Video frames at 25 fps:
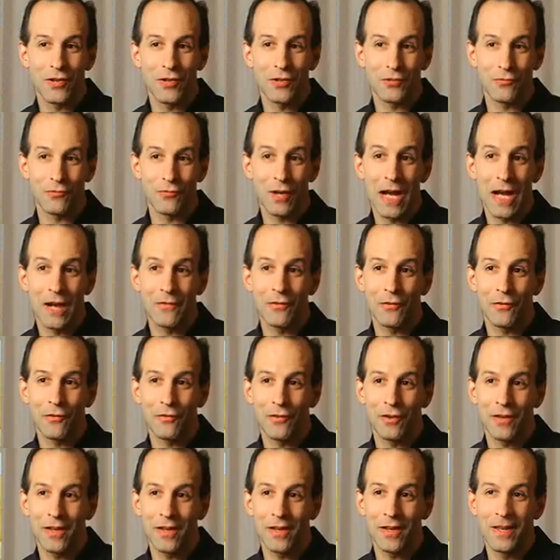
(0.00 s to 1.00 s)
there's
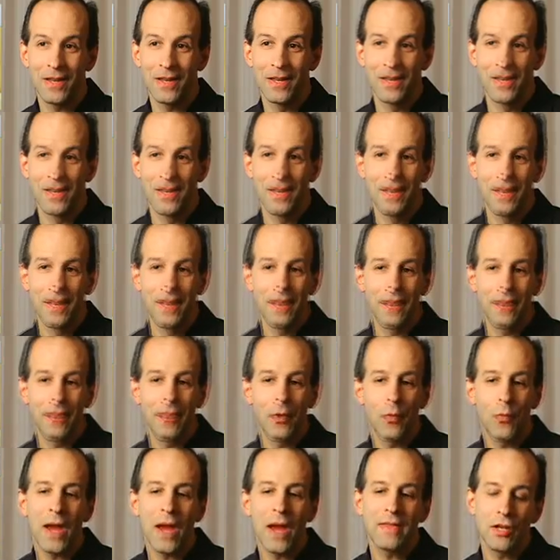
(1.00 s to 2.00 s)
rivalry.
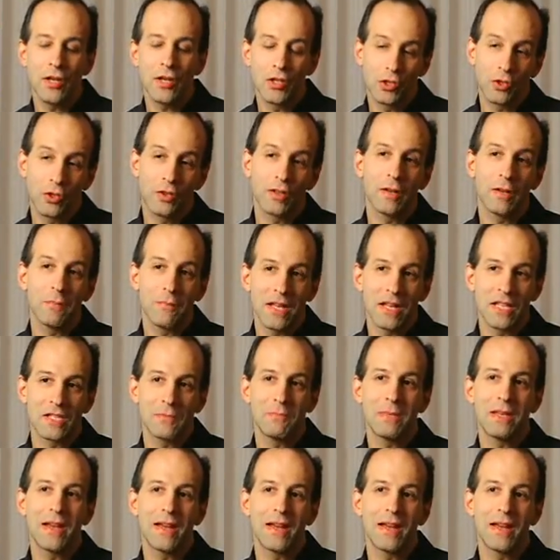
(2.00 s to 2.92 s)
The way that Julian meets